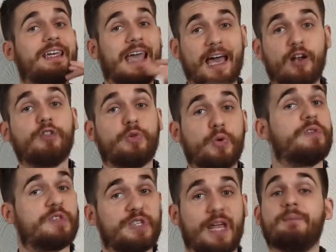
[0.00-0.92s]
cannot do
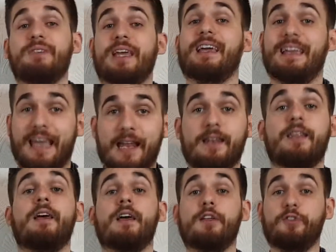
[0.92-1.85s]
the same thing again
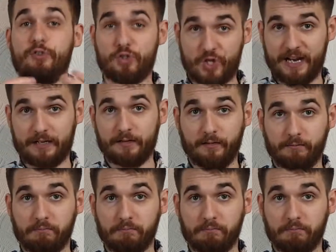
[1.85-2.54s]
to Jane.